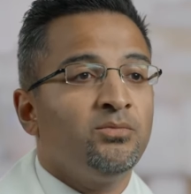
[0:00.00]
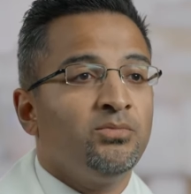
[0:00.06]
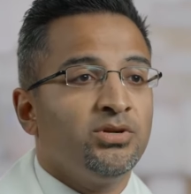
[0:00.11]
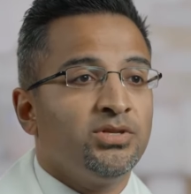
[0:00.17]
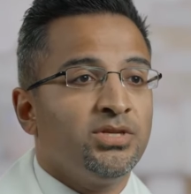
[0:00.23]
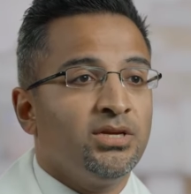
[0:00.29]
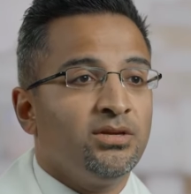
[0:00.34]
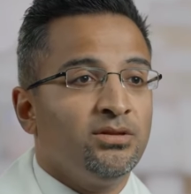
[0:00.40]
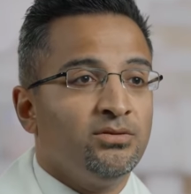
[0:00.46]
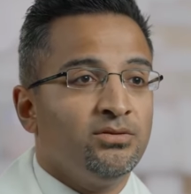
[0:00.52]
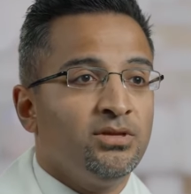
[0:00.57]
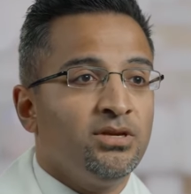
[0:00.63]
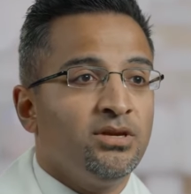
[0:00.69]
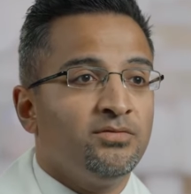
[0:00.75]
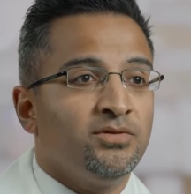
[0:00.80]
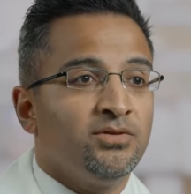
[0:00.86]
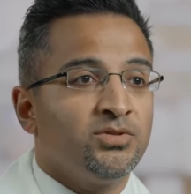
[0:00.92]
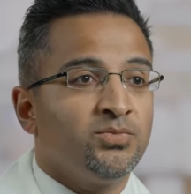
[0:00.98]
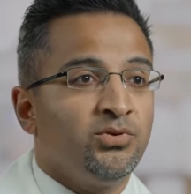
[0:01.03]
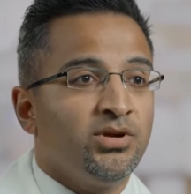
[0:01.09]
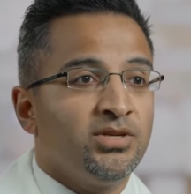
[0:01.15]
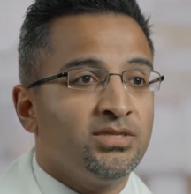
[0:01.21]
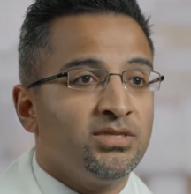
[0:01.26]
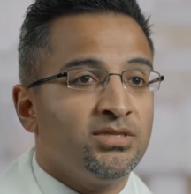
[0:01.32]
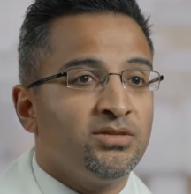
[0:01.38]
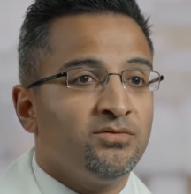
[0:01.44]
particularly if there's
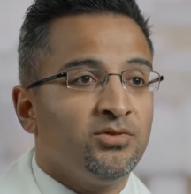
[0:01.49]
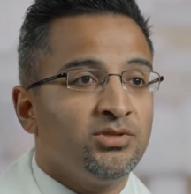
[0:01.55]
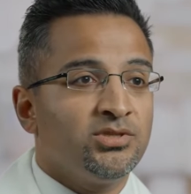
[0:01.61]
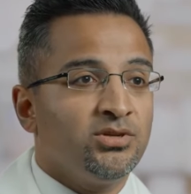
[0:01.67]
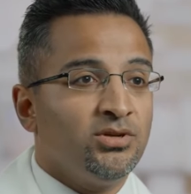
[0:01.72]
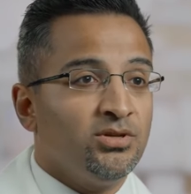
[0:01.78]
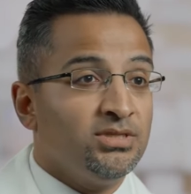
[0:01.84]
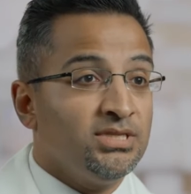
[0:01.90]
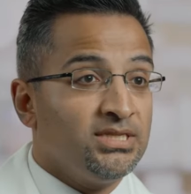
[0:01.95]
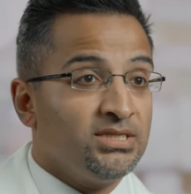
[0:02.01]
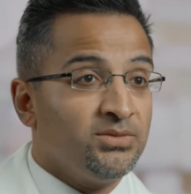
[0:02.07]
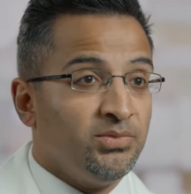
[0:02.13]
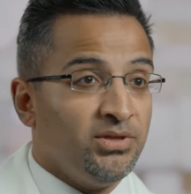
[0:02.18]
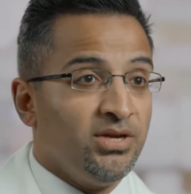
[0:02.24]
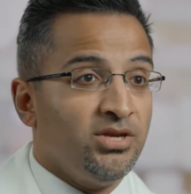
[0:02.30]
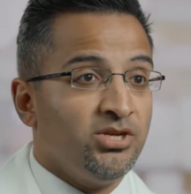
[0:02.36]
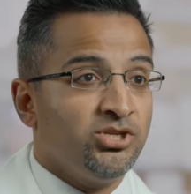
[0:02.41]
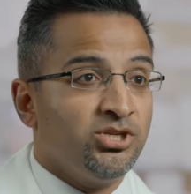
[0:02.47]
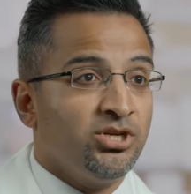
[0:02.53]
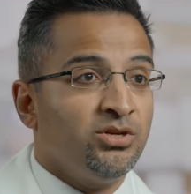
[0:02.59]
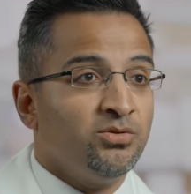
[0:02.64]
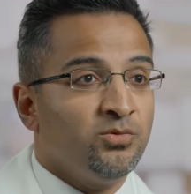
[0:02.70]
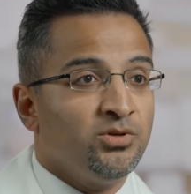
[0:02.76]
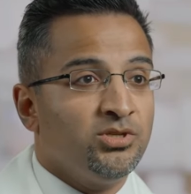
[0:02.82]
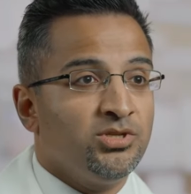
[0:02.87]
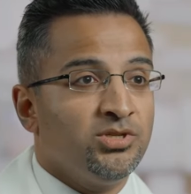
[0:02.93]
presence of what's called
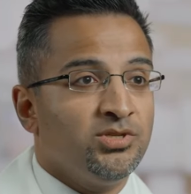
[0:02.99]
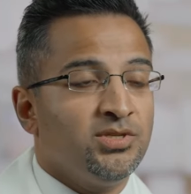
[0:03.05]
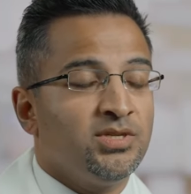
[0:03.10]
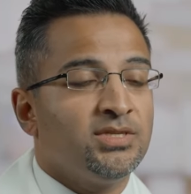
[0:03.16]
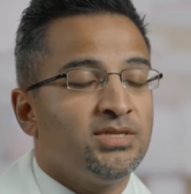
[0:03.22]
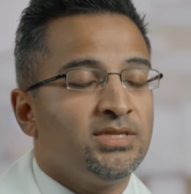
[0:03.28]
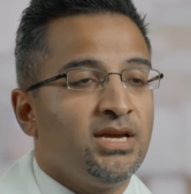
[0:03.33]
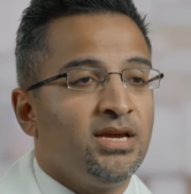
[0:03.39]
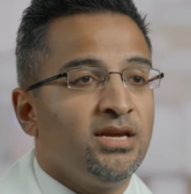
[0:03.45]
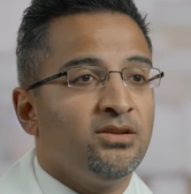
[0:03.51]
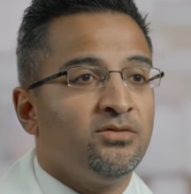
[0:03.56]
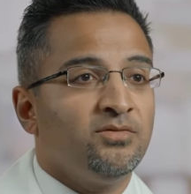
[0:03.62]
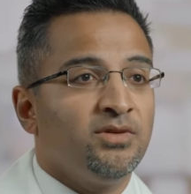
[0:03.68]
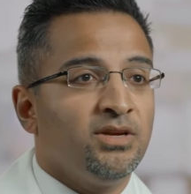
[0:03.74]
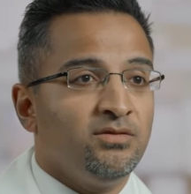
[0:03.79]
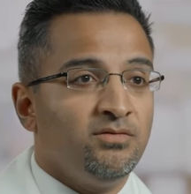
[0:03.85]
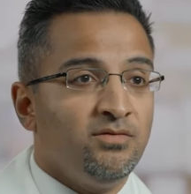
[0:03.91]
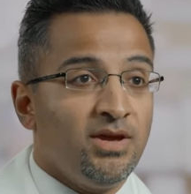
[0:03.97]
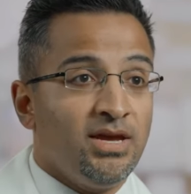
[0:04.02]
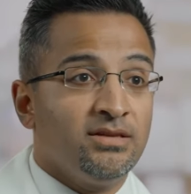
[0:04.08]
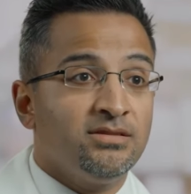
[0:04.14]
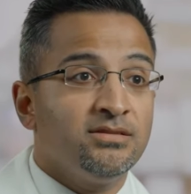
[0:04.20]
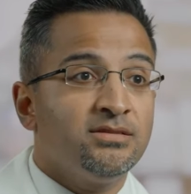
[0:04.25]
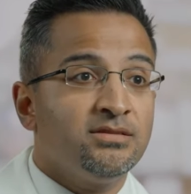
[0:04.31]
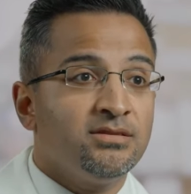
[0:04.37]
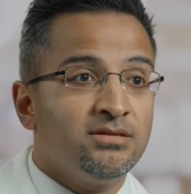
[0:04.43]
dysplasia, which is a sign of
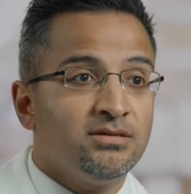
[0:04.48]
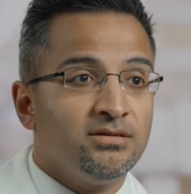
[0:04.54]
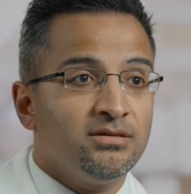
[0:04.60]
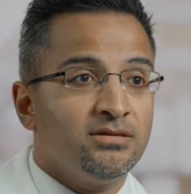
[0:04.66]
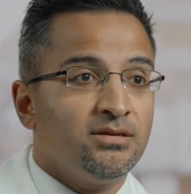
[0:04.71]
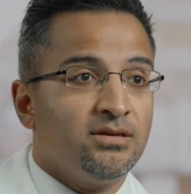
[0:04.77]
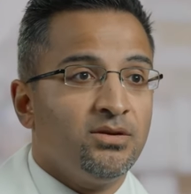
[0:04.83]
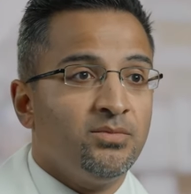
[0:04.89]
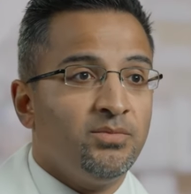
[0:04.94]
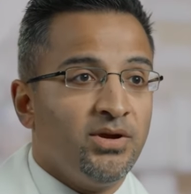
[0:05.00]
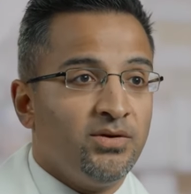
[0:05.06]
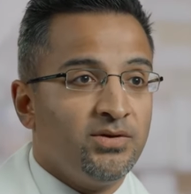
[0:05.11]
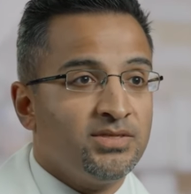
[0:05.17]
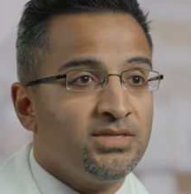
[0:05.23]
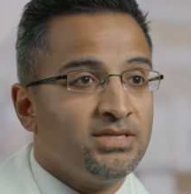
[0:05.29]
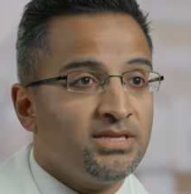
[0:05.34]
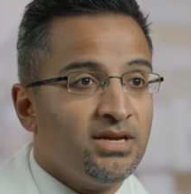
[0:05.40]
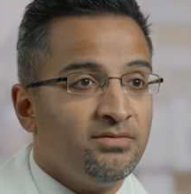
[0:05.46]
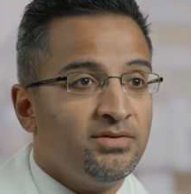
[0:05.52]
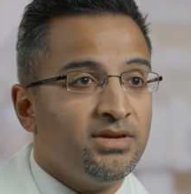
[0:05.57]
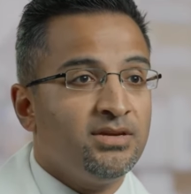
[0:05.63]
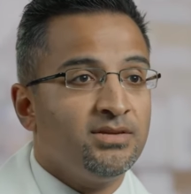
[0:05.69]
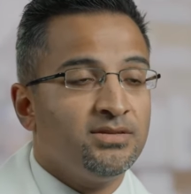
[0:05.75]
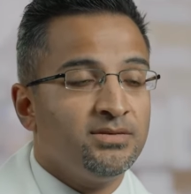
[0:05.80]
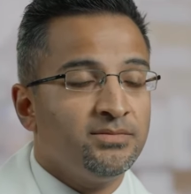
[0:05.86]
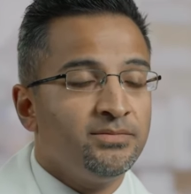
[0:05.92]
advanced uh, Barrett's
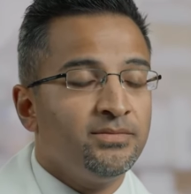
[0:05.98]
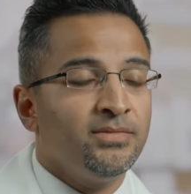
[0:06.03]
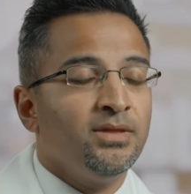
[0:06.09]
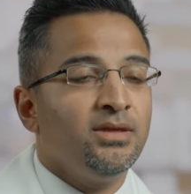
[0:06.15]
esophagus.